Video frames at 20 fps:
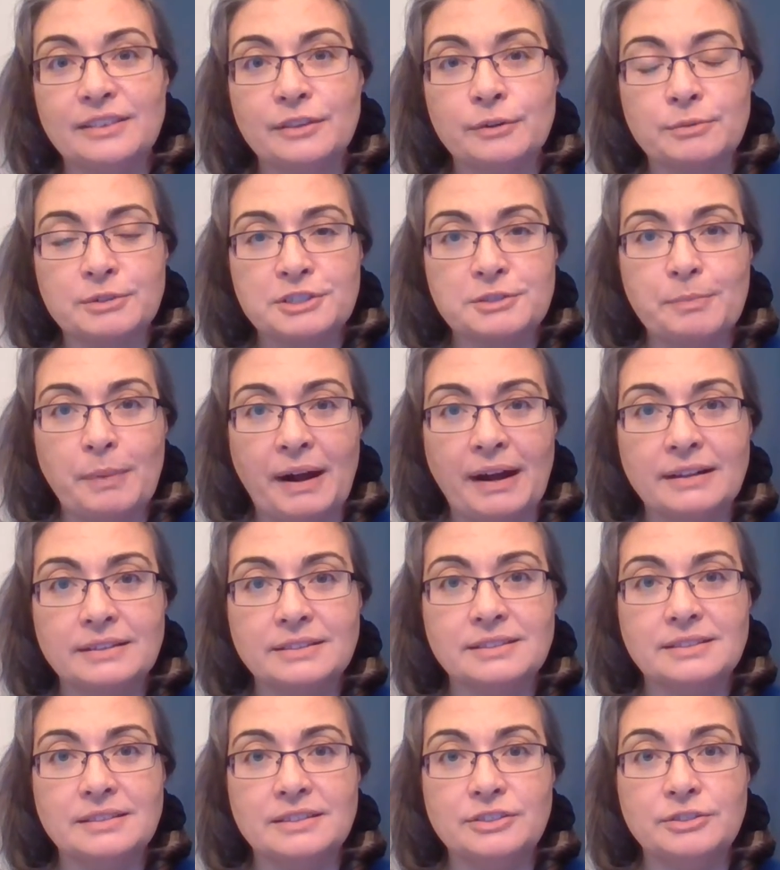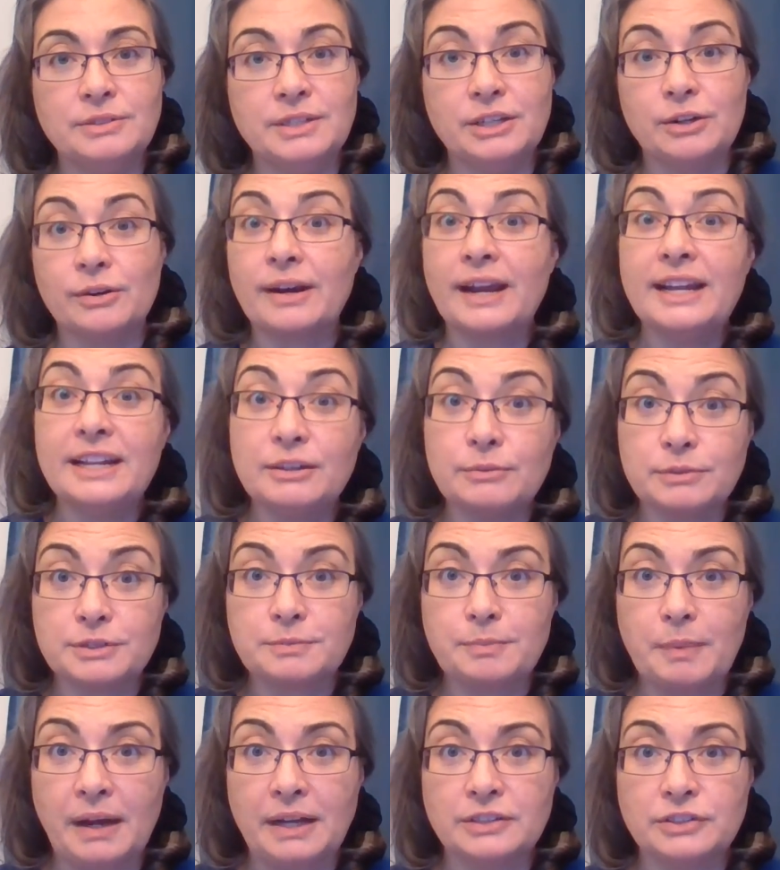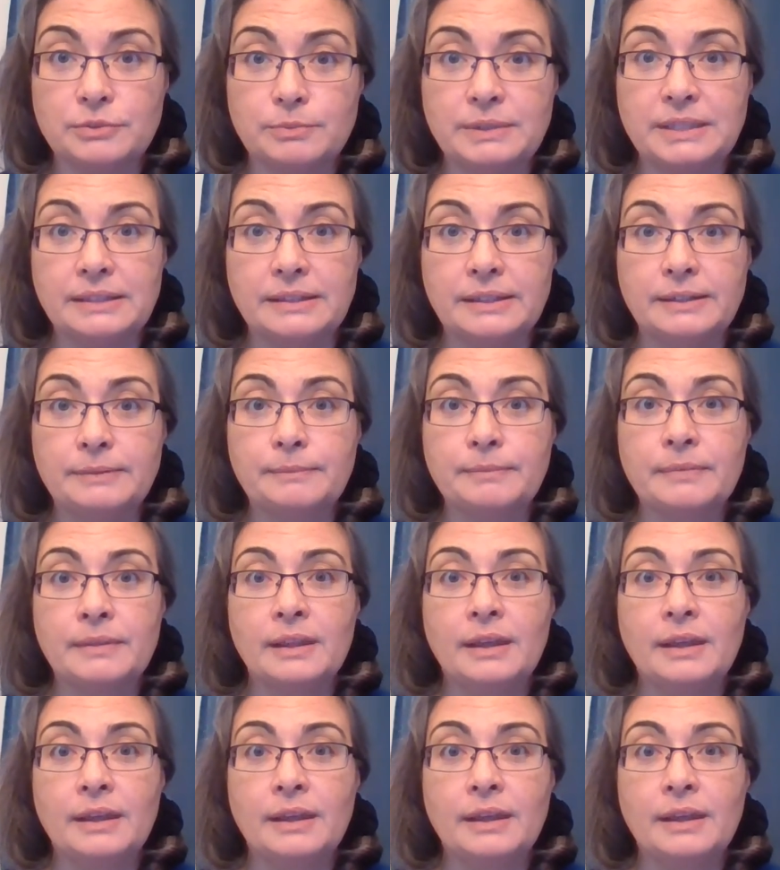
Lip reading: the response that you need, or any response, really.